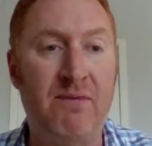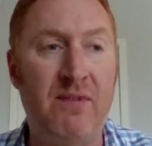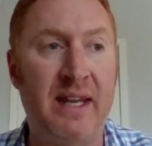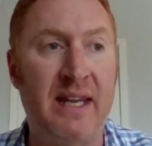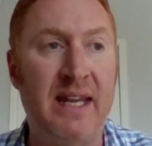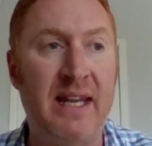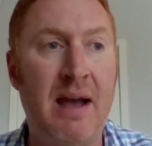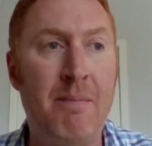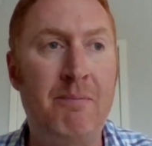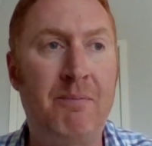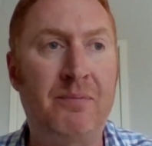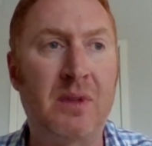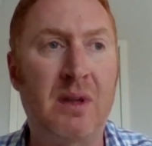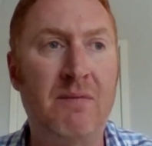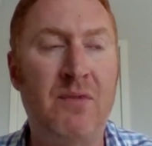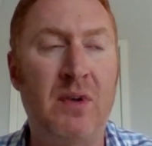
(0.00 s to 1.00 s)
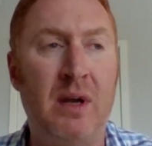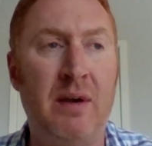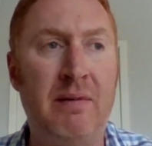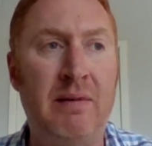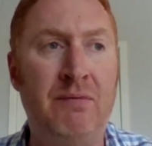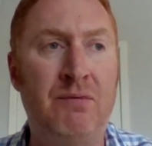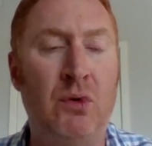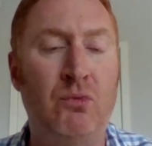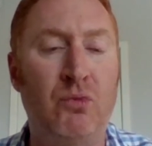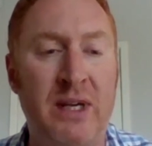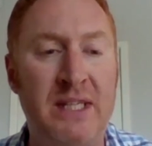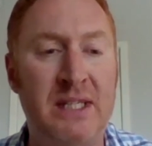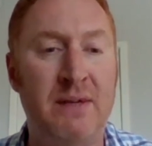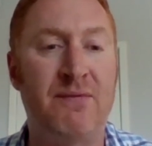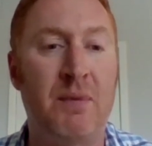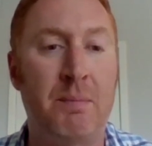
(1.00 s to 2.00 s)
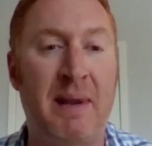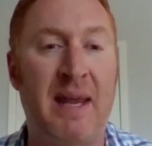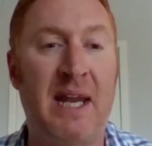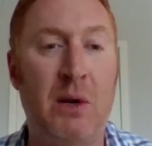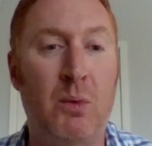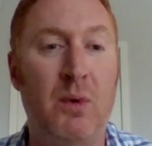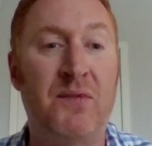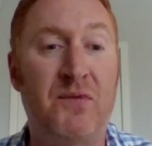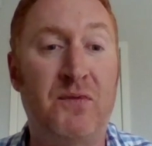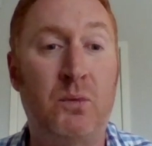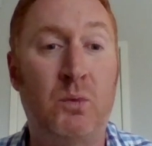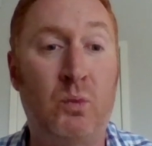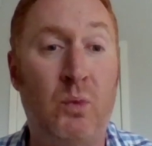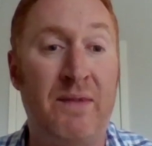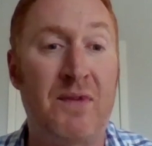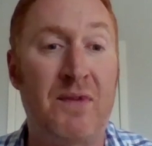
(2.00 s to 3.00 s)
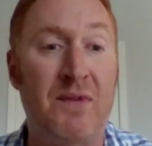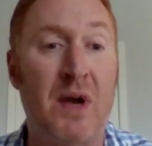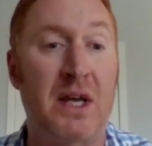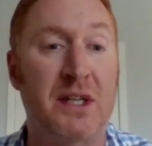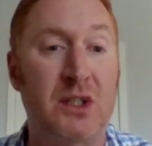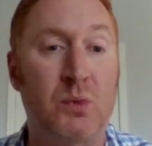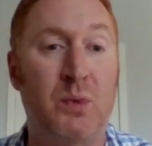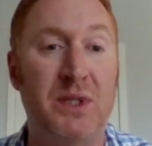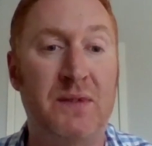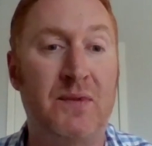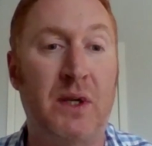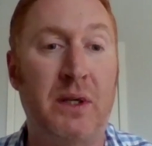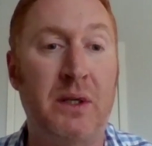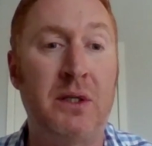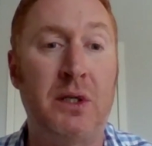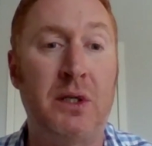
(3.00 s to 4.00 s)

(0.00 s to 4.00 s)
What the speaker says: the reason for being with us was that